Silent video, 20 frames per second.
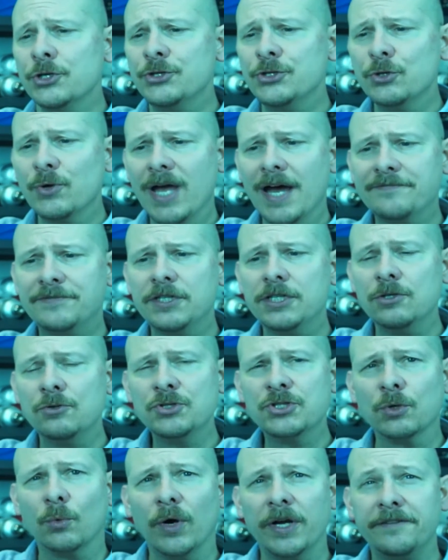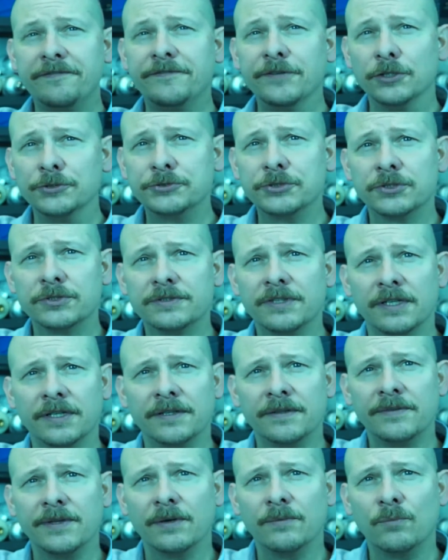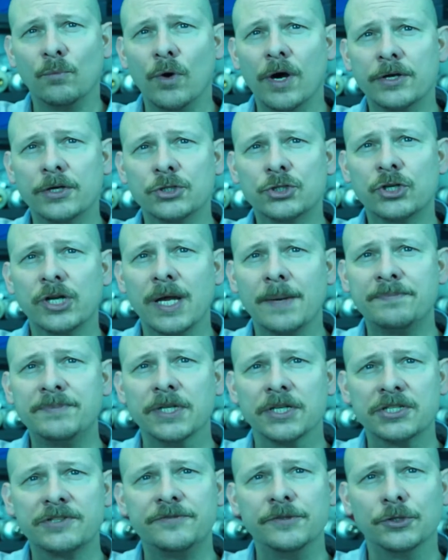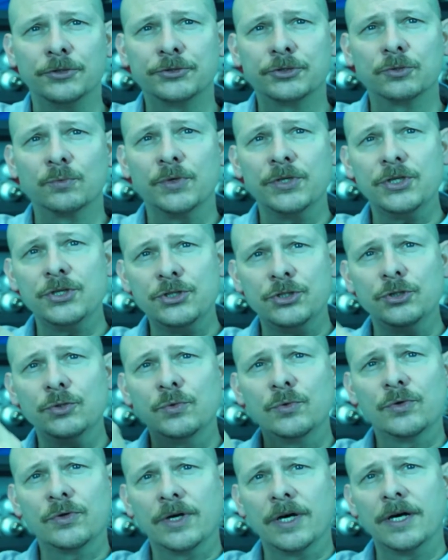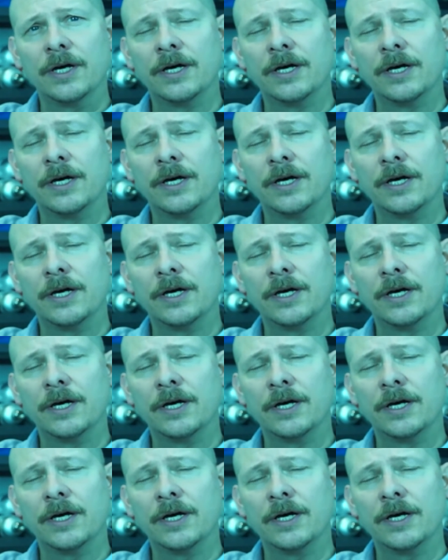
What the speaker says: You do have to use the white filter, the water trap dust filter, when you do